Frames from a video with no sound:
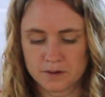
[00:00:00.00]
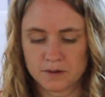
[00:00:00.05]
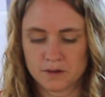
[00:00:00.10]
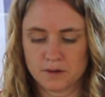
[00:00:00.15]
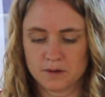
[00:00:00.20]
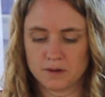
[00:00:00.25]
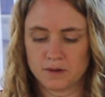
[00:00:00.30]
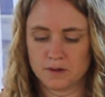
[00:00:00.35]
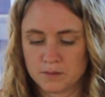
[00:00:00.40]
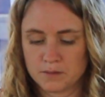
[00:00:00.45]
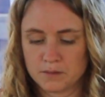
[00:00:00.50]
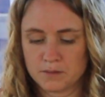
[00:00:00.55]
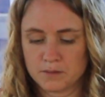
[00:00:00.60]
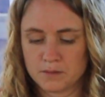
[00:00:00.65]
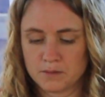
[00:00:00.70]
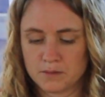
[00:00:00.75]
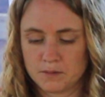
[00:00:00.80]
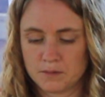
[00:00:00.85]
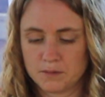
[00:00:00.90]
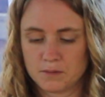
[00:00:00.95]

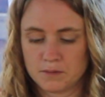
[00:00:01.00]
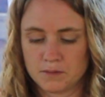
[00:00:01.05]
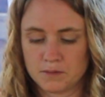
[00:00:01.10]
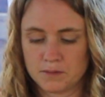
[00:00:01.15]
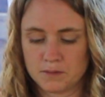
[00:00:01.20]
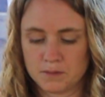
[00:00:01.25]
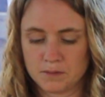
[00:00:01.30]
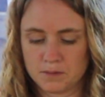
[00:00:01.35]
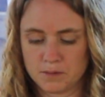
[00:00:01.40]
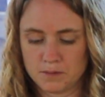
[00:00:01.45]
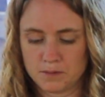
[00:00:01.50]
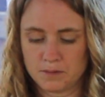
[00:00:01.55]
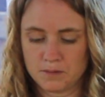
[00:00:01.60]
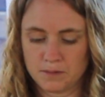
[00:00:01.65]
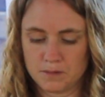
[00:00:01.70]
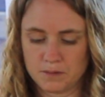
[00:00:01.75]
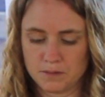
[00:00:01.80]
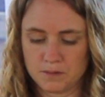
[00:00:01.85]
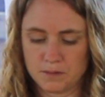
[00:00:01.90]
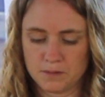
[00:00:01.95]

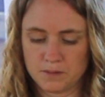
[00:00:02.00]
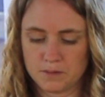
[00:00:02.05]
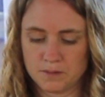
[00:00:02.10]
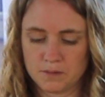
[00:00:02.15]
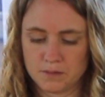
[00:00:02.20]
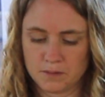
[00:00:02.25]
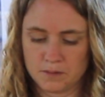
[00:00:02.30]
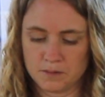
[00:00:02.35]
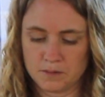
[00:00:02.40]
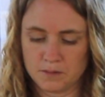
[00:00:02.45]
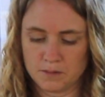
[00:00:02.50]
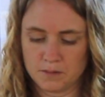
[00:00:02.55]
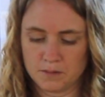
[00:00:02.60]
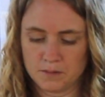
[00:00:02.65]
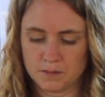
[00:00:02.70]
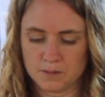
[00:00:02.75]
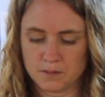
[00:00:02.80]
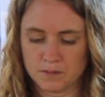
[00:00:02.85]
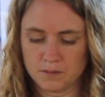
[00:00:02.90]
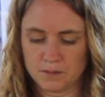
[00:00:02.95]

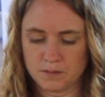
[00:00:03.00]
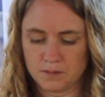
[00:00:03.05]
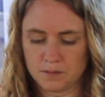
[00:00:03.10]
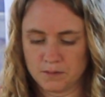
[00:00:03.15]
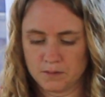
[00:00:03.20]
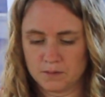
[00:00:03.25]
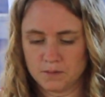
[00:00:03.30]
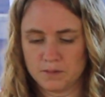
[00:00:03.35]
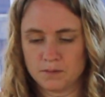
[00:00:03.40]
Nobody speaks.